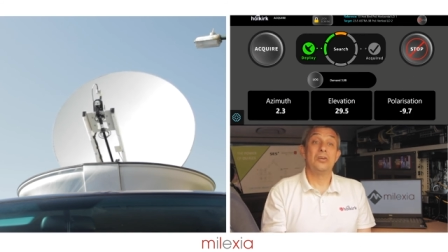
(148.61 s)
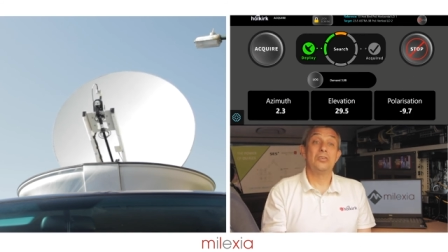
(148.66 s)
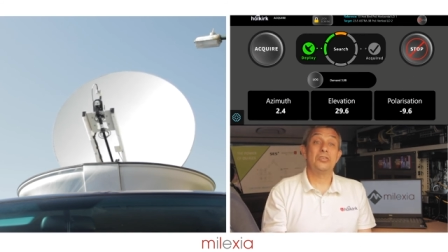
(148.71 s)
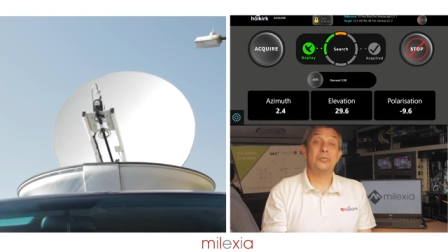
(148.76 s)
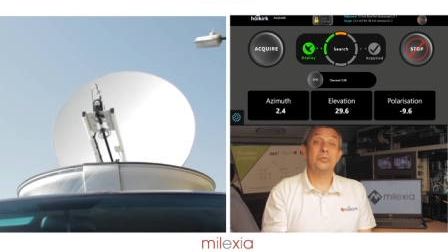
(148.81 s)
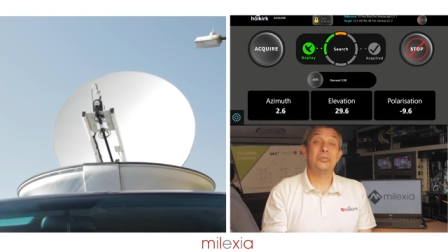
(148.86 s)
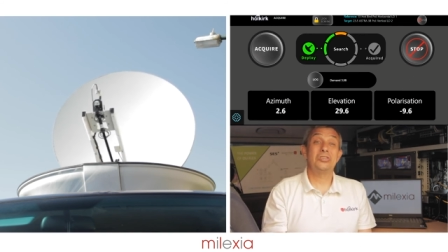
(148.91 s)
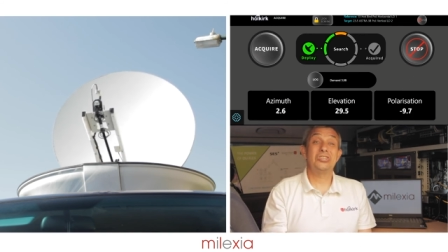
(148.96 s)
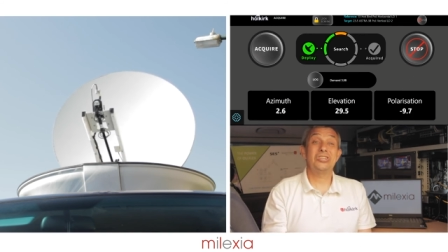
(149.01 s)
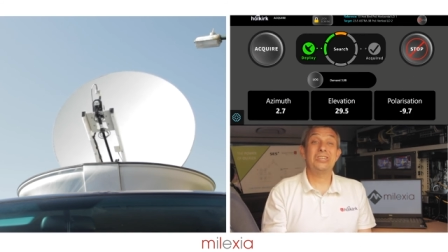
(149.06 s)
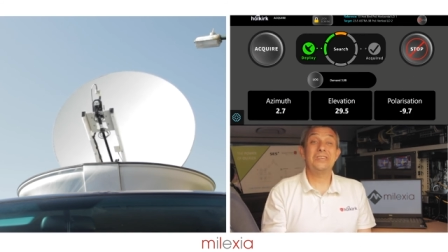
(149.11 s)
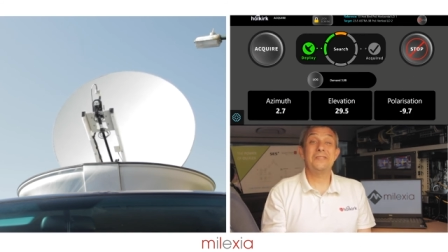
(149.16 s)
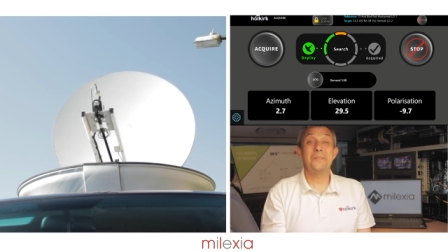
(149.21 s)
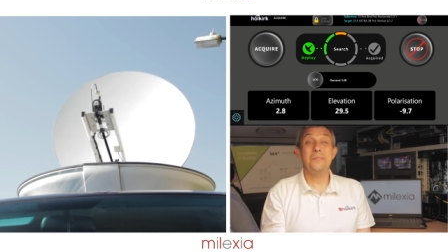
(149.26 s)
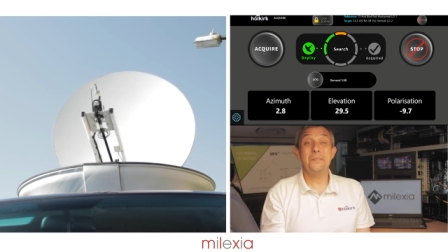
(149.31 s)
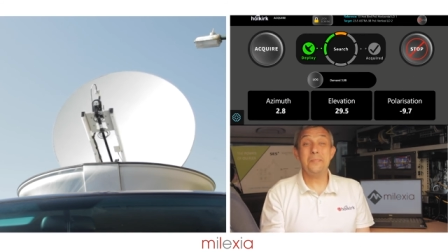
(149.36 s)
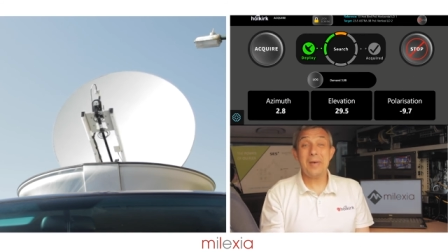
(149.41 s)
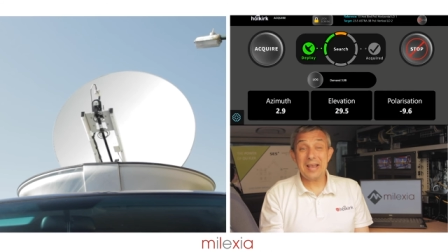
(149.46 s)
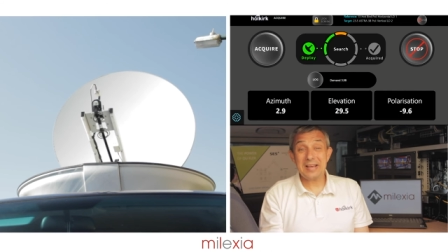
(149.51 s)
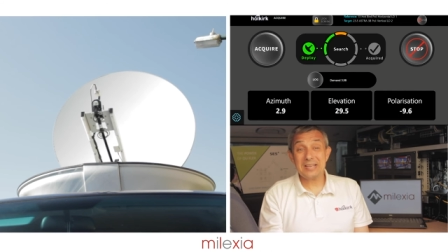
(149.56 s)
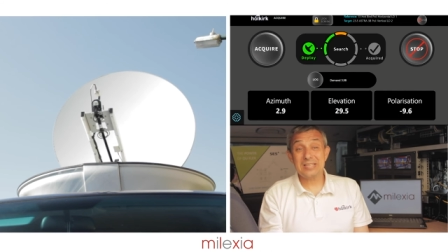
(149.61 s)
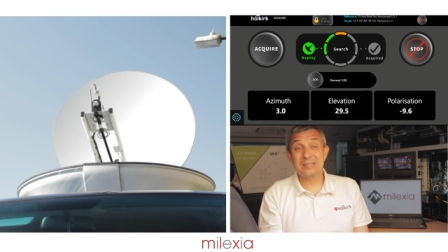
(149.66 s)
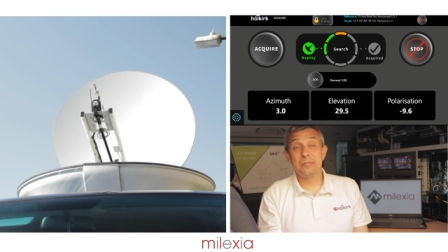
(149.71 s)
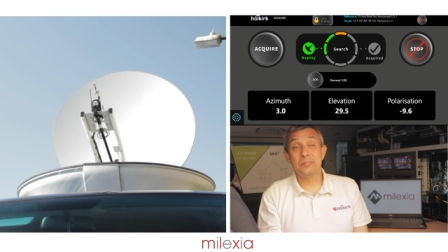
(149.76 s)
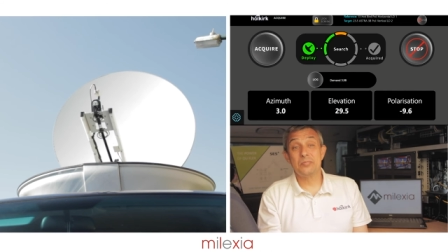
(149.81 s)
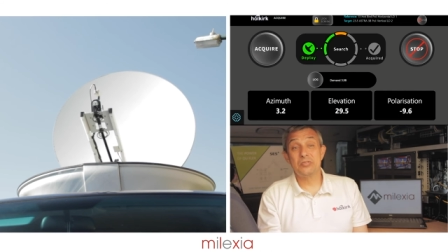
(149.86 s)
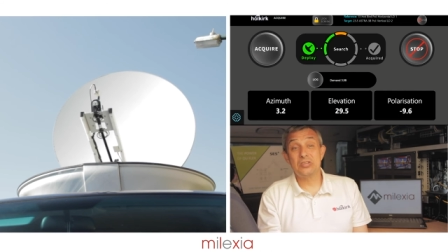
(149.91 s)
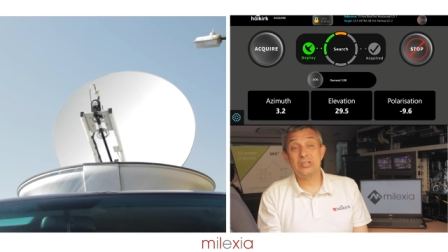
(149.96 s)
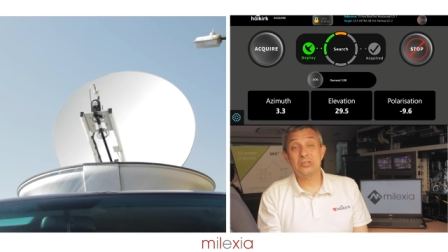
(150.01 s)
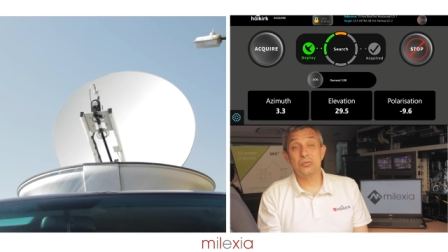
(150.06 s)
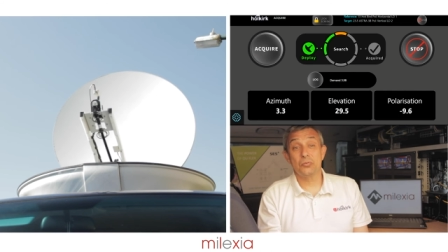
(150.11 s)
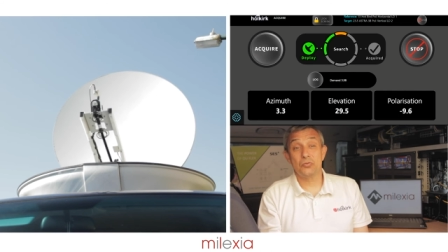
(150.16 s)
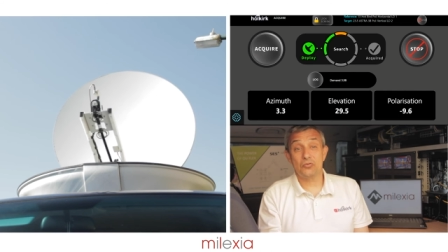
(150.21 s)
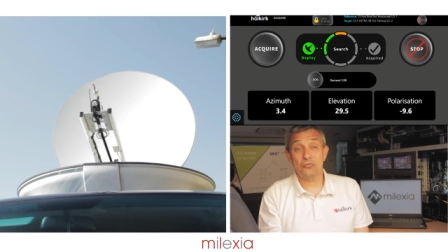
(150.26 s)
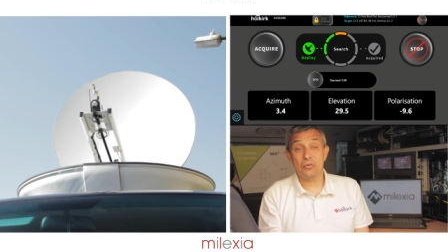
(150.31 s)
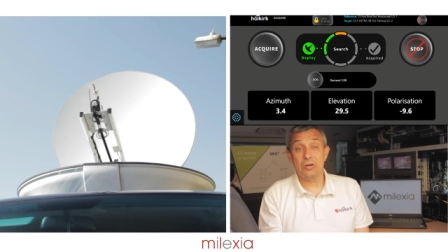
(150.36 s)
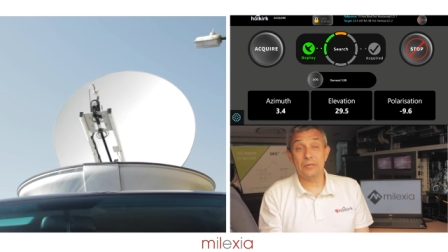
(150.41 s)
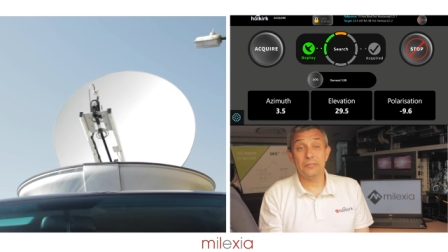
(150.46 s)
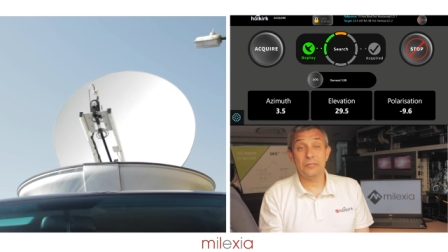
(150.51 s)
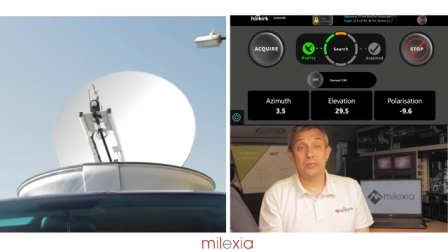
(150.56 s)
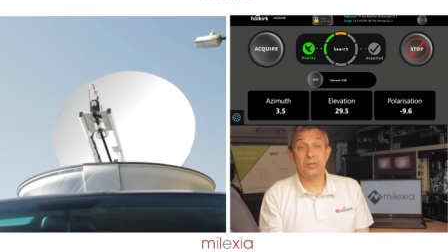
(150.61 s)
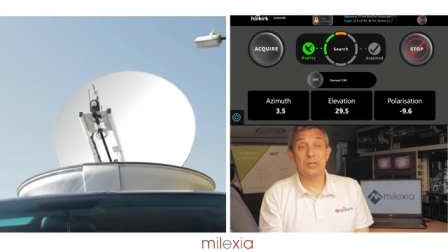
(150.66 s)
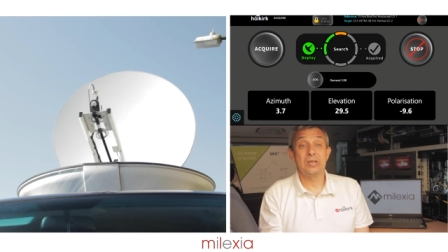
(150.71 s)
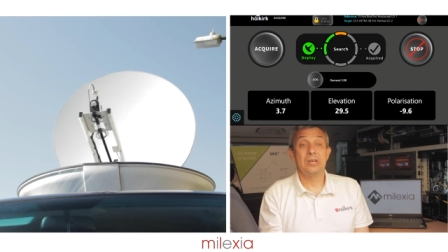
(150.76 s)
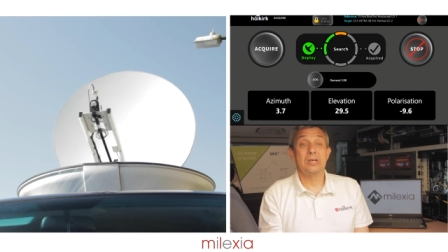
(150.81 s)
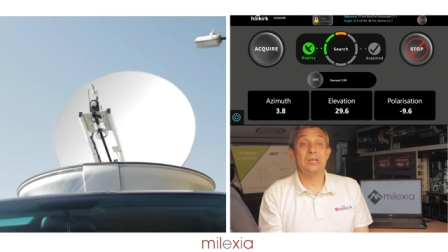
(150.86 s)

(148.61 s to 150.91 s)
To achieve maximum signal strength,